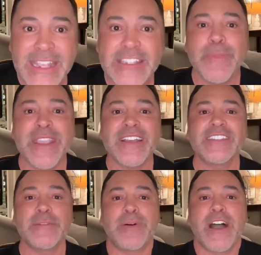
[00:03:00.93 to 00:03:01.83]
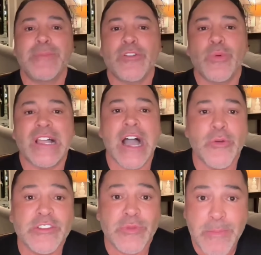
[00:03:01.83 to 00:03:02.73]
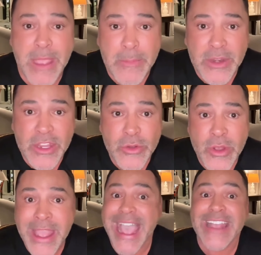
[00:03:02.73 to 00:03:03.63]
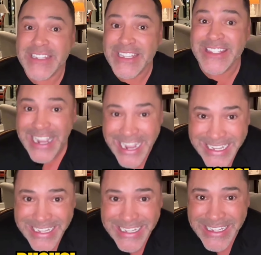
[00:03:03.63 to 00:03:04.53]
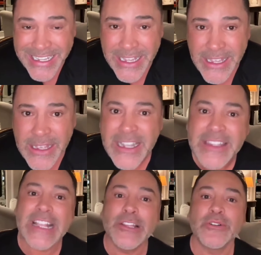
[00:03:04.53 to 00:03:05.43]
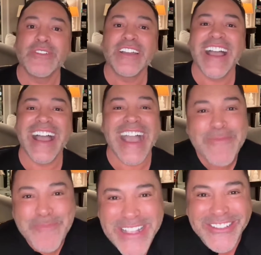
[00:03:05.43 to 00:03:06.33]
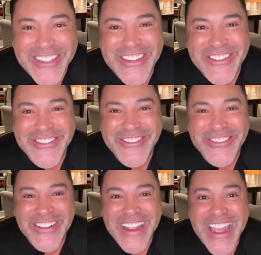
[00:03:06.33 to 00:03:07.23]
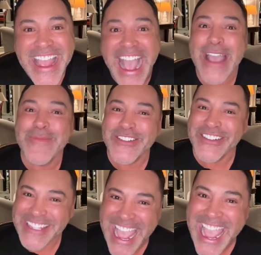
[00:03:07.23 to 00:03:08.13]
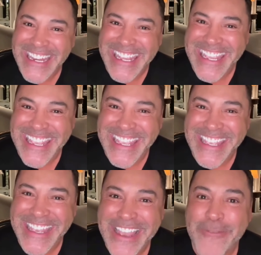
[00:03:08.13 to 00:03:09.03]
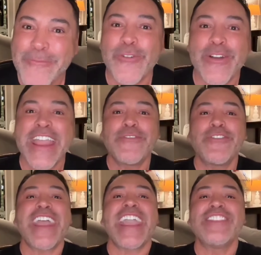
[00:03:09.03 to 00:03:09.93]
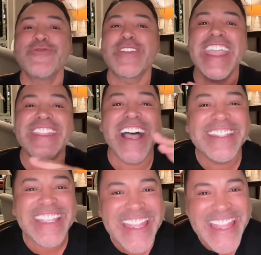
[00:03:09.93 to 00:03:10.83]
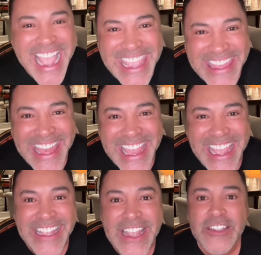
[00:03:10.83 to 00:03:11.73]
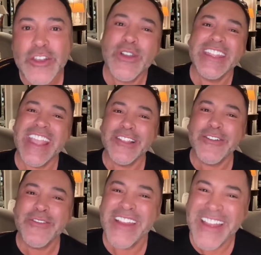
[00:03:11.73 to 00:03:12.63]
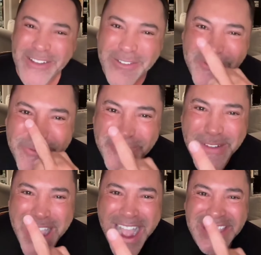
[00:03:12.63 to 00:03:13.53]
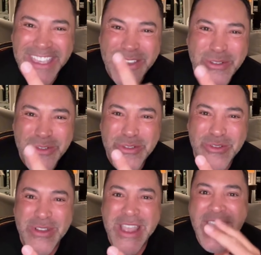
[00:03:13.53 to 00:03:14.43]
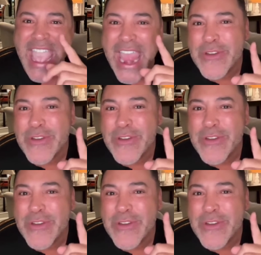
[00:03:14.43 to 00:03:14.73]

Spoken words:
Is it because the public will always remember you as a duck? Canelo, I built you. I'm your daddy. Forever, and you cannot deny that. So Canelo, fuck you.